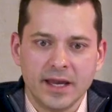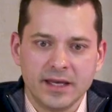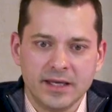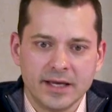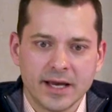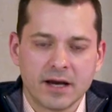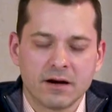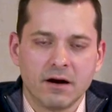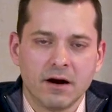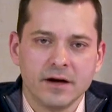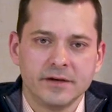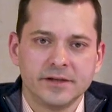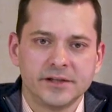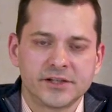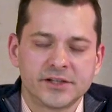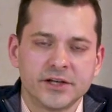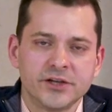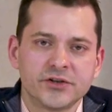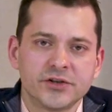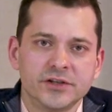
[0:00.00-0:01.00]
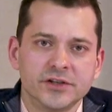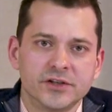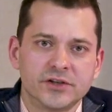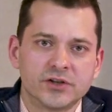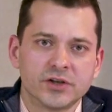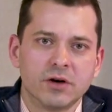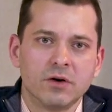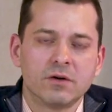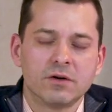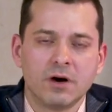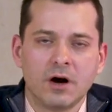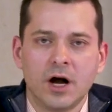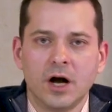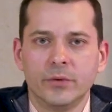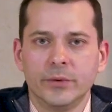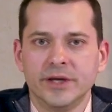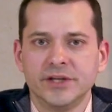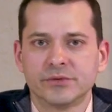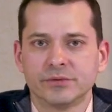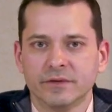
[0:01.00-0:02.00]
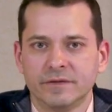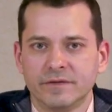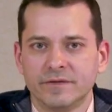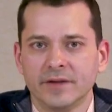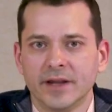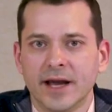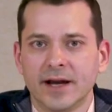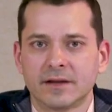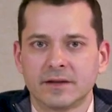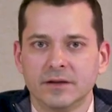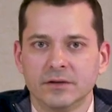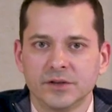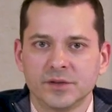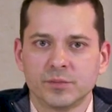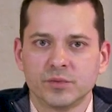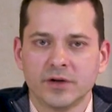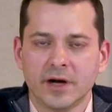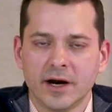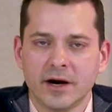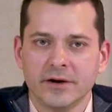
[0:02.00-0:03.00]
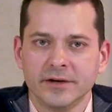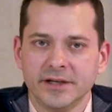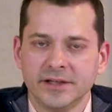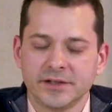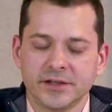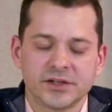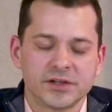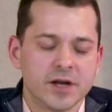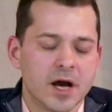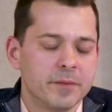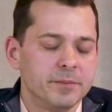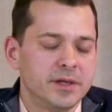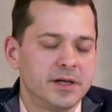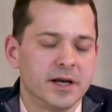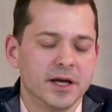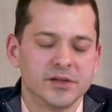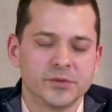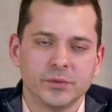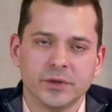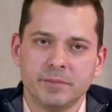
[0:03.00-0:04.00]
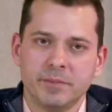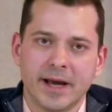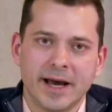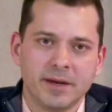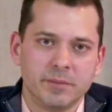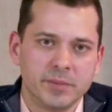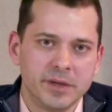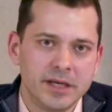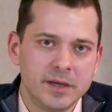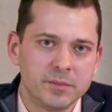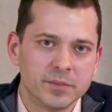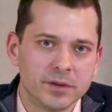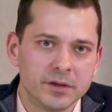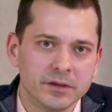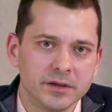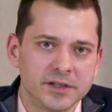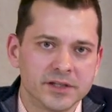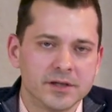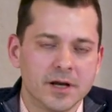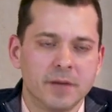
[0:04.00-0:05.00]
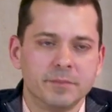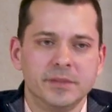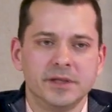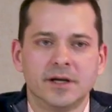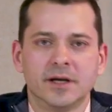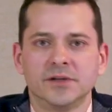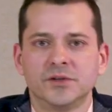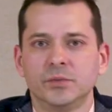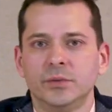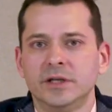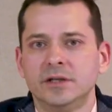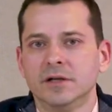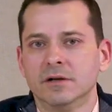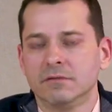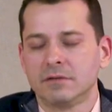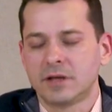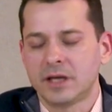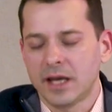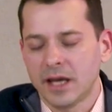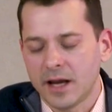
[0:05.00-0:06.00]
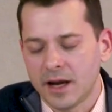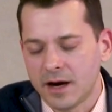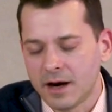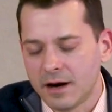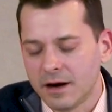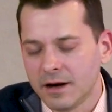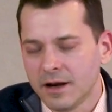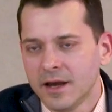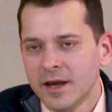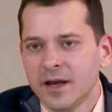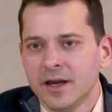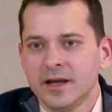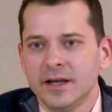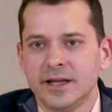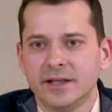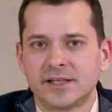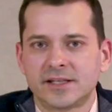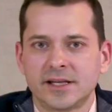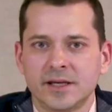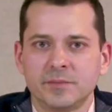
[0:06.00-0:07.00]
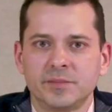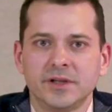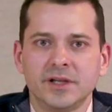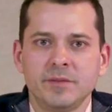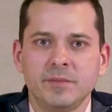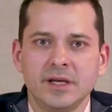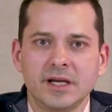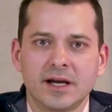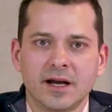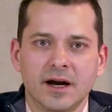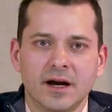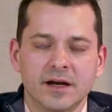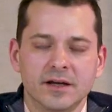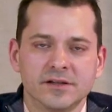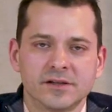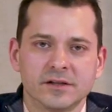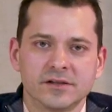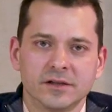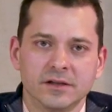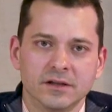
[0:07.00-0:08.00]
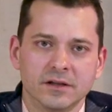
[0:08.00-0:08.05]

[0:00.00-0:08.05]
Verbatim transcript: yet our decisions don't always reflect those priorities. It's not because we're bad people, it's not because we don't care, it's simply because there's a